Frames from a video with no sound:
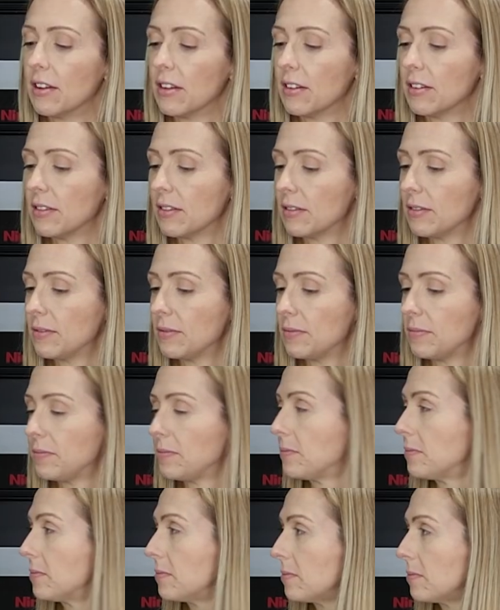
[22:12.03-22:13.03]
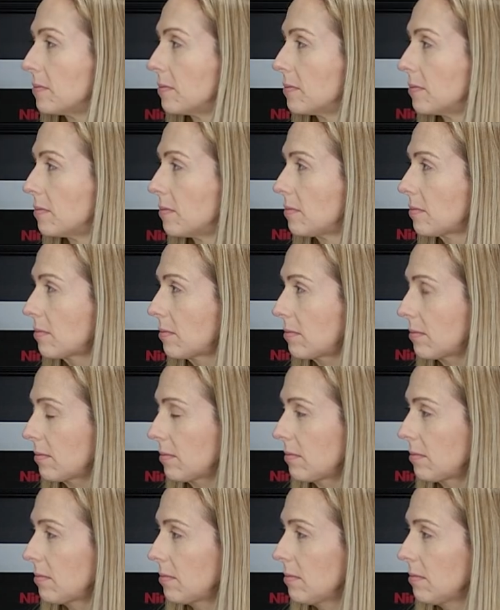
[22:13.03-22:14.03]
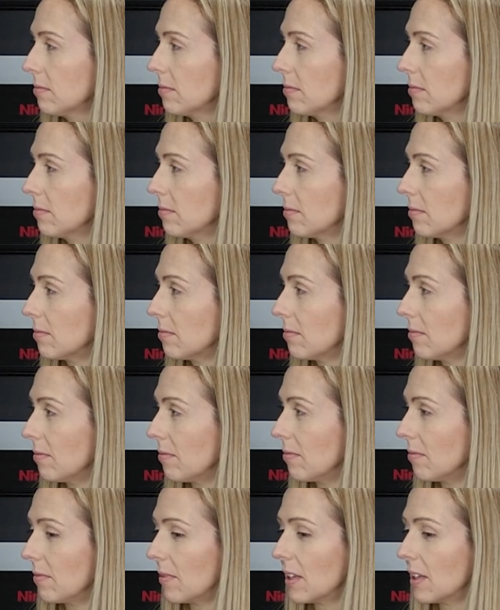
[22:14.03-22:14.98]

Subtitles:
[no speech]